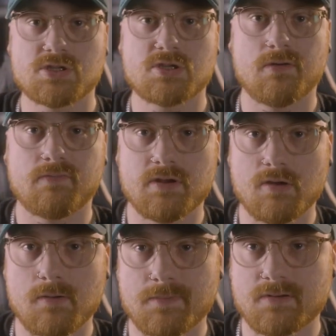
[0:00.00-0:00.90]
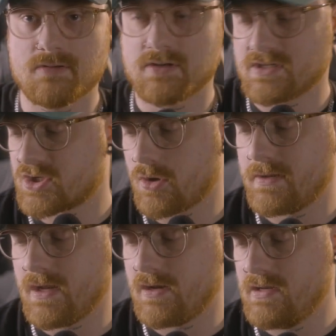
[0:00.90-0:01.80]
just covering up and
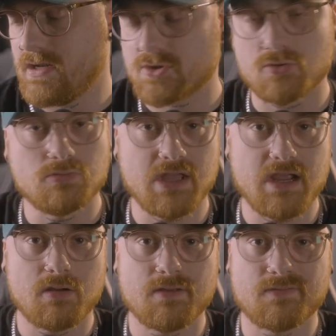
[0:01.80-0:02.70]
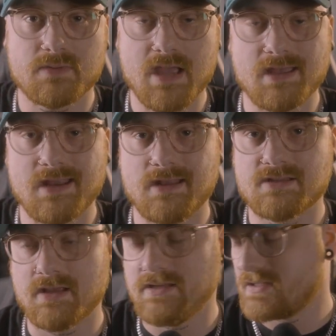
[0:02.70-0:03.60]
stopping any natural daylight from getting
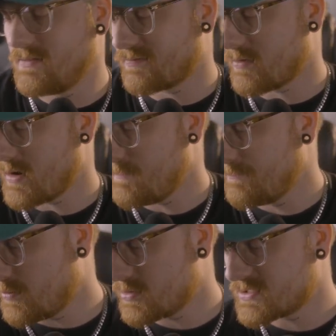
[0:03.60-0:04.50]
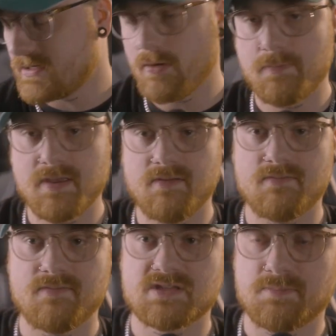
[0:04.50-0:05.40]
into the frame. There was a little bit
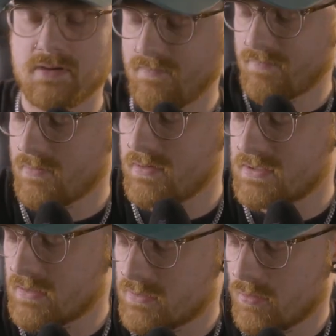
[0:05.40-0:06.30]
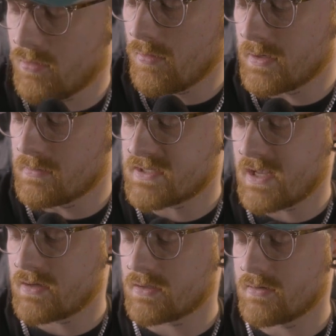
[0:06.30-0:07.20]
spilling through into the door, but it was
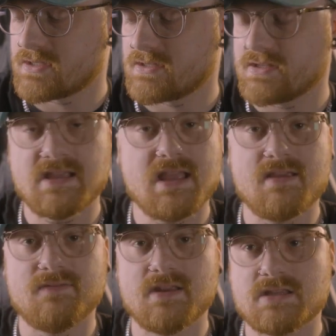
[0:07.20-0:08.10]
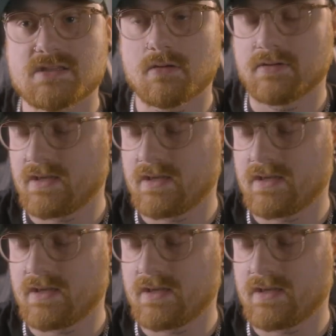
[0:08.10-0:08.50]
getting closer to the evening, so I